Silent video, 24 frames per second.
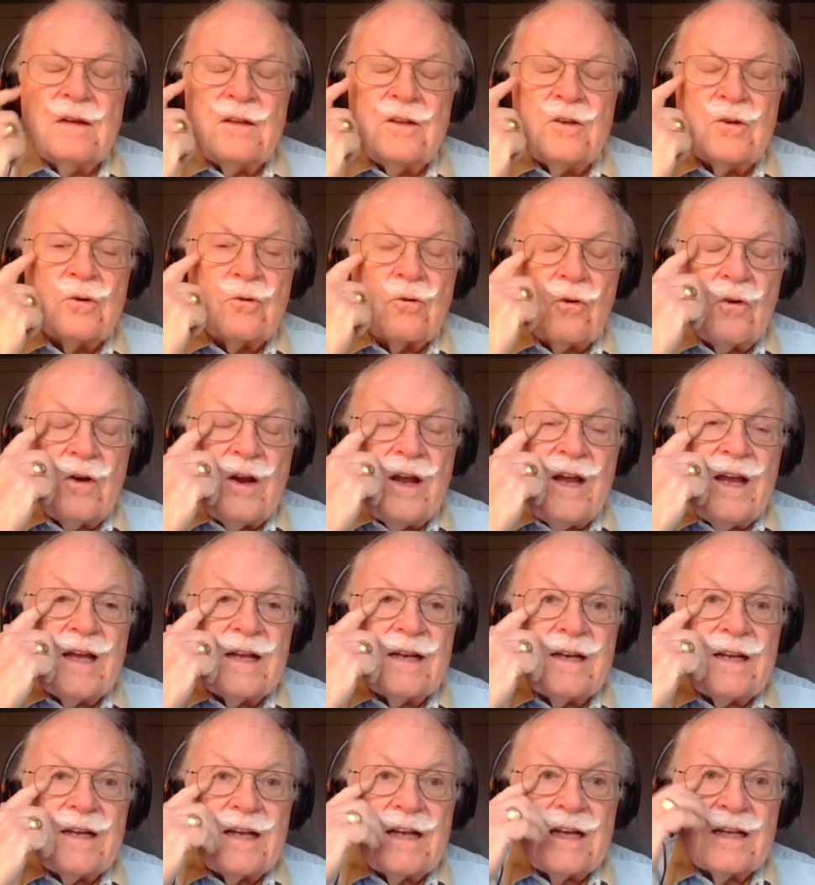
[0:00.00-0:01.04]

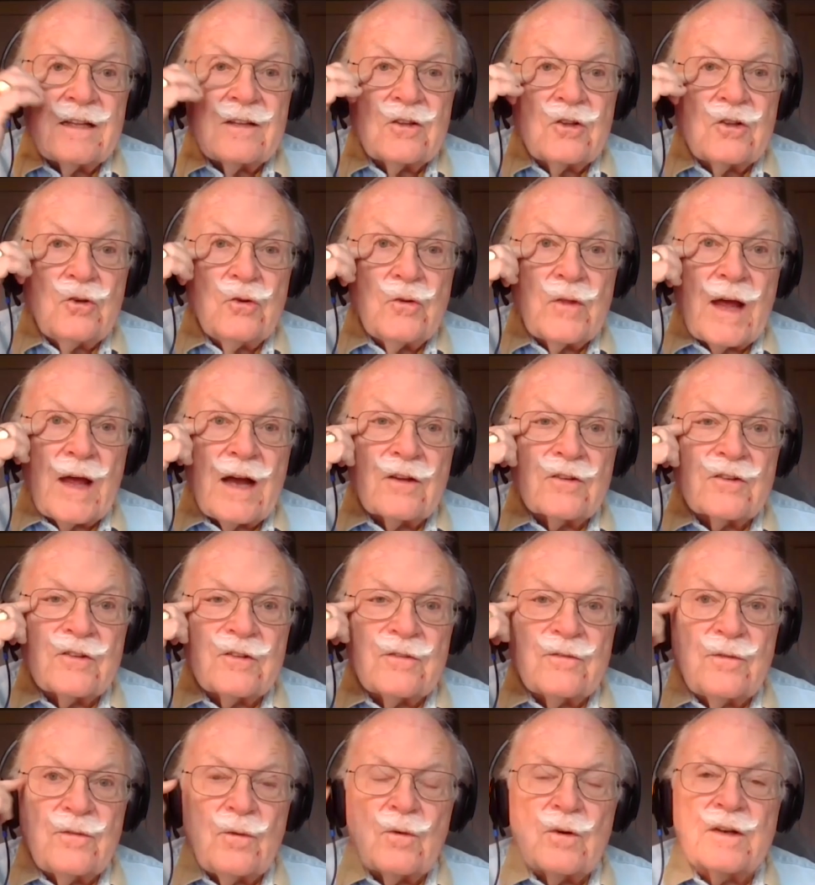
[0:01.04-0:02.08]
Ukraine in
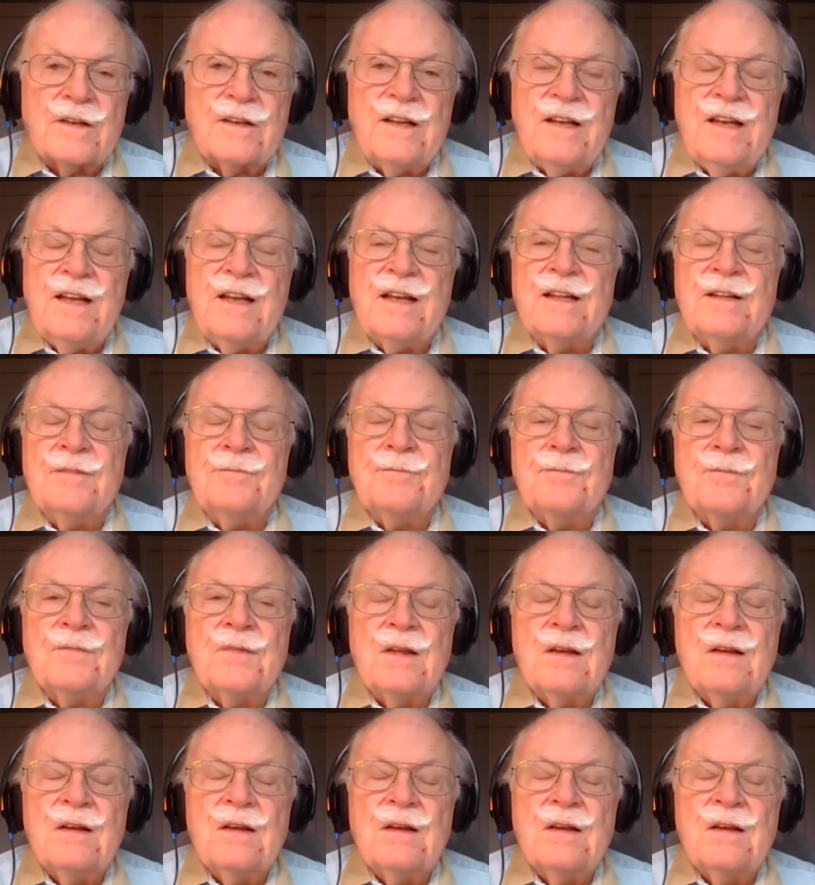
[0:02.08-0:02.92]
2014.